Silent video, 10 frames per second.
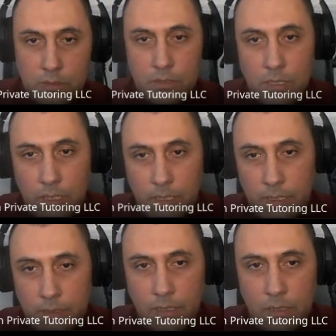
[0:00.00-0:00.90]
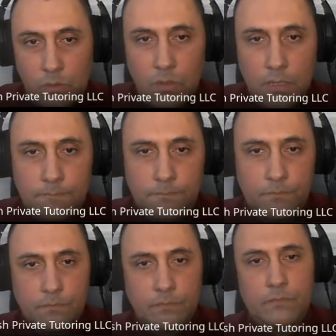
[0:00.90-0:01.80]
chaqueta roja.
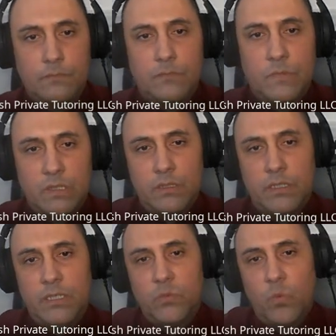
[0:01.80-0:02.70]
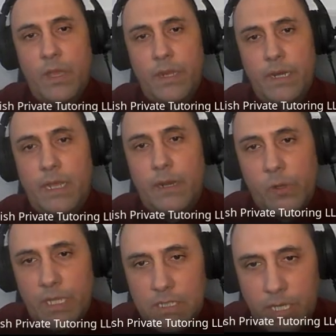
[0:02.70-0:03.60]
She's wearing a
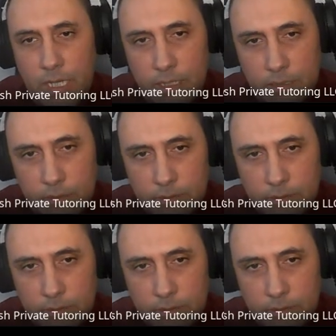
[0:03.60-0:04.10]
red jacket.